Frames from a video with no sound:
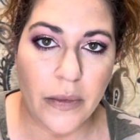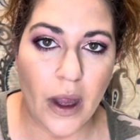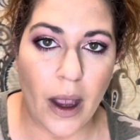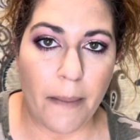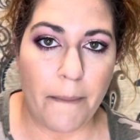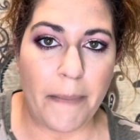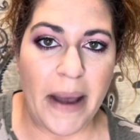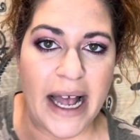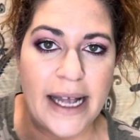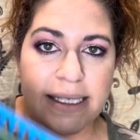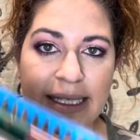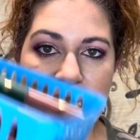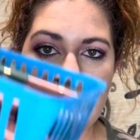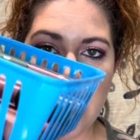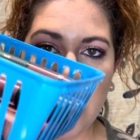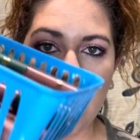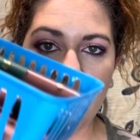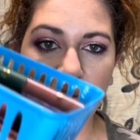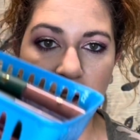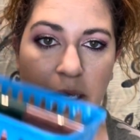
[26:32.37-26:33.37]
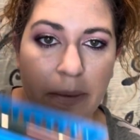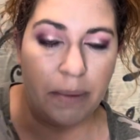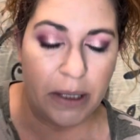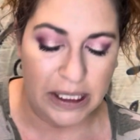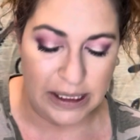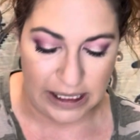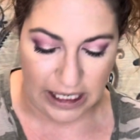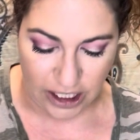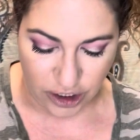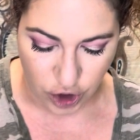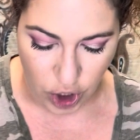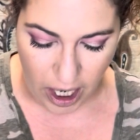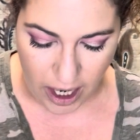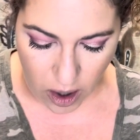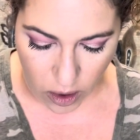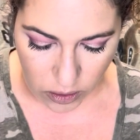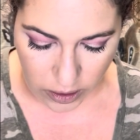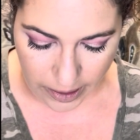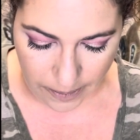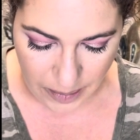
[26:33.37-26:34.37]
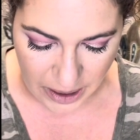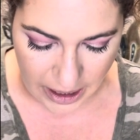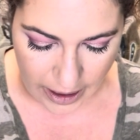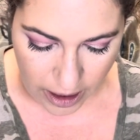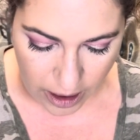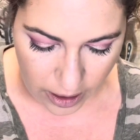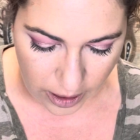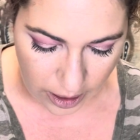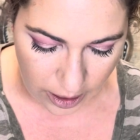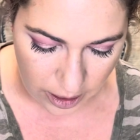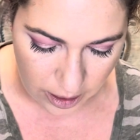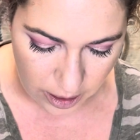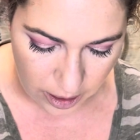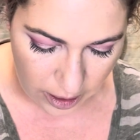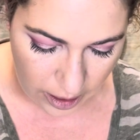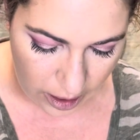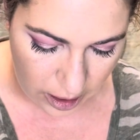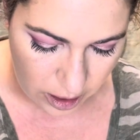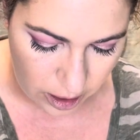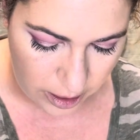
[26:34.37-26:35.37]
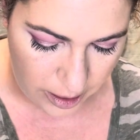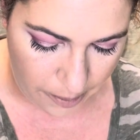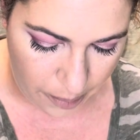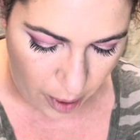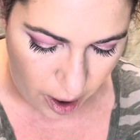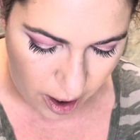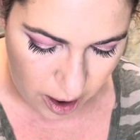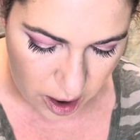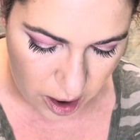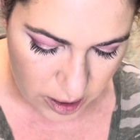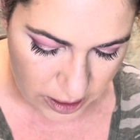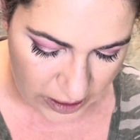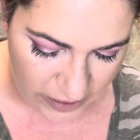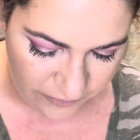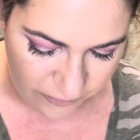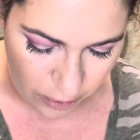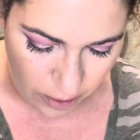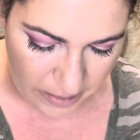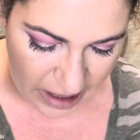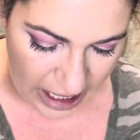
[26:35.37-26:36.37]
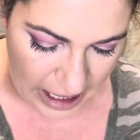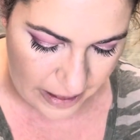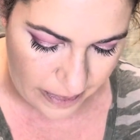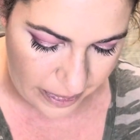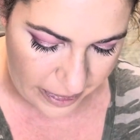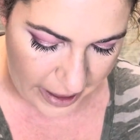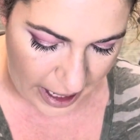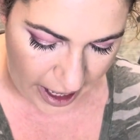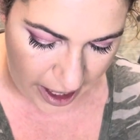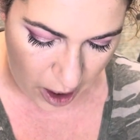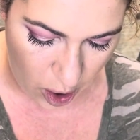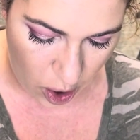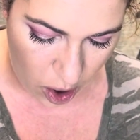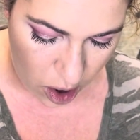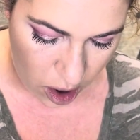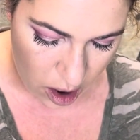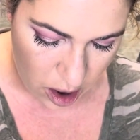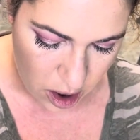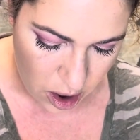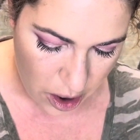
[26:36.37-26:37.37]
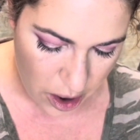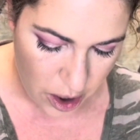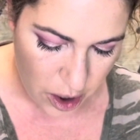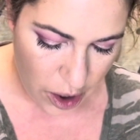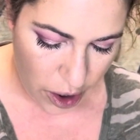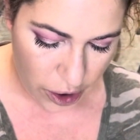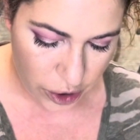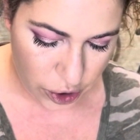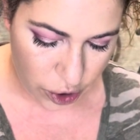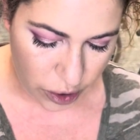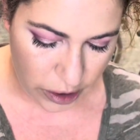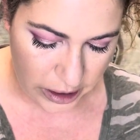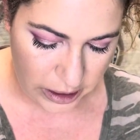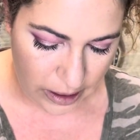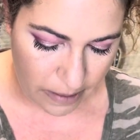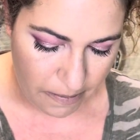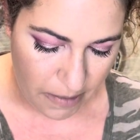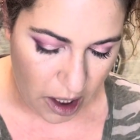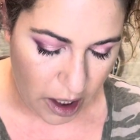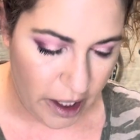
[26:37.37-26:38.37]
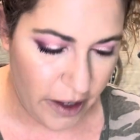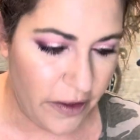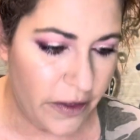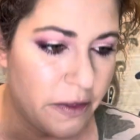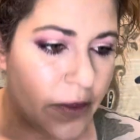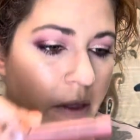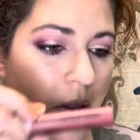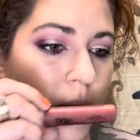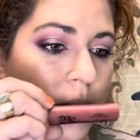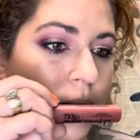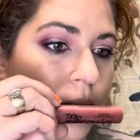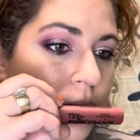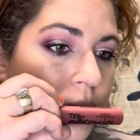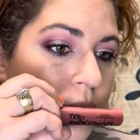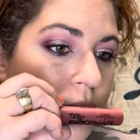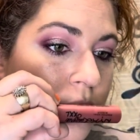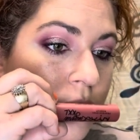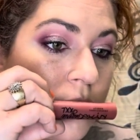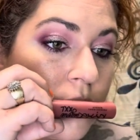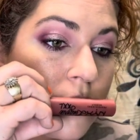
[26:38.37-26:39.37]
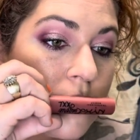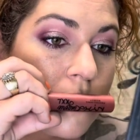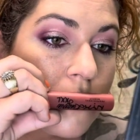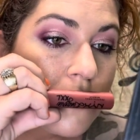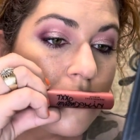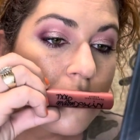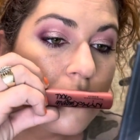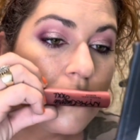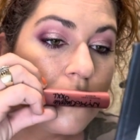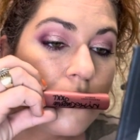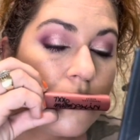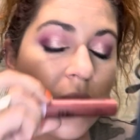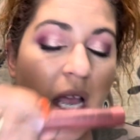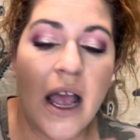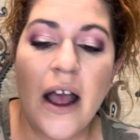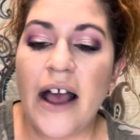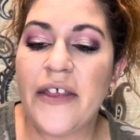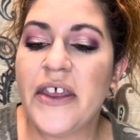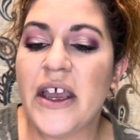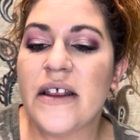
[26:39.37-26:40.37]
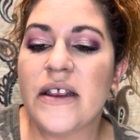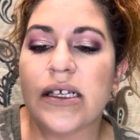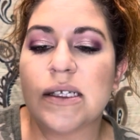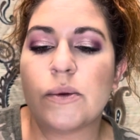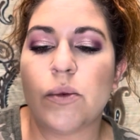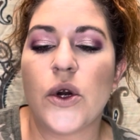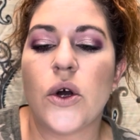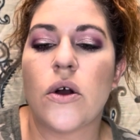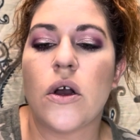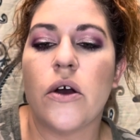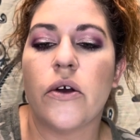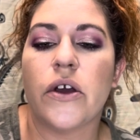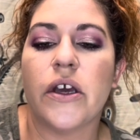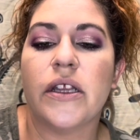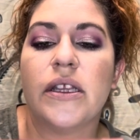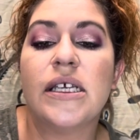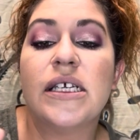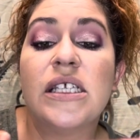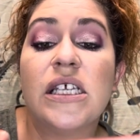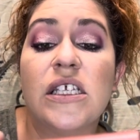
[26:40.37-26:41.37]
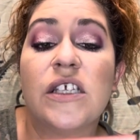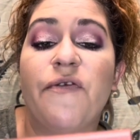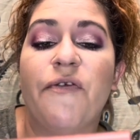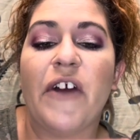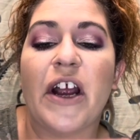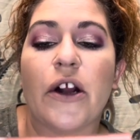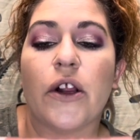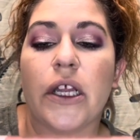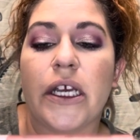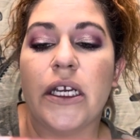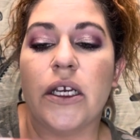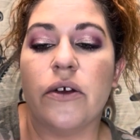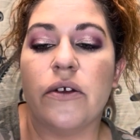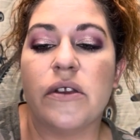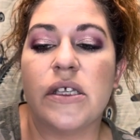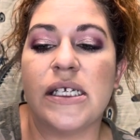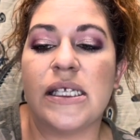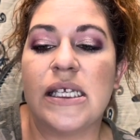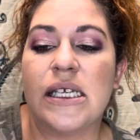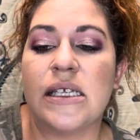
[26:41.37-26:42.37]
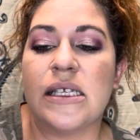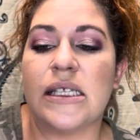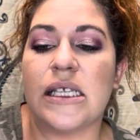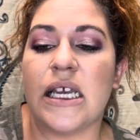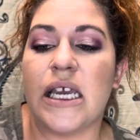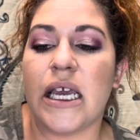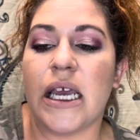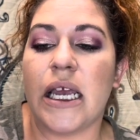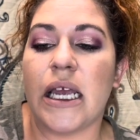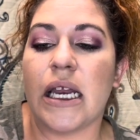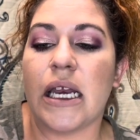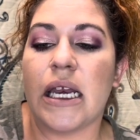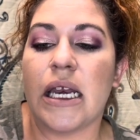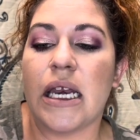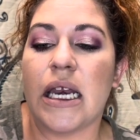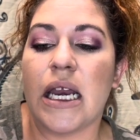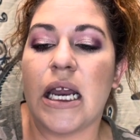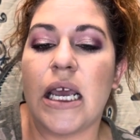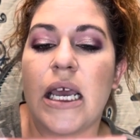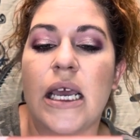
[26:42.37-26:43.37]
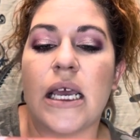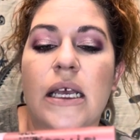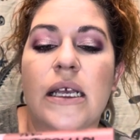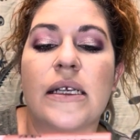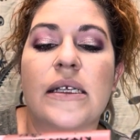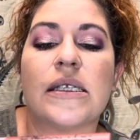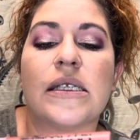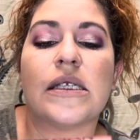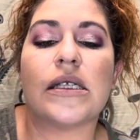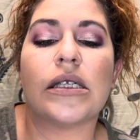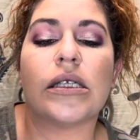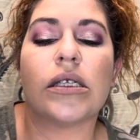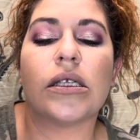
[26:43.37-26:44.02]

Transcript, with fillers: basket of lippies and I try to only pick lip products from in there during the month. Mm, I think this one will go good. This is fairly new. This is the NYX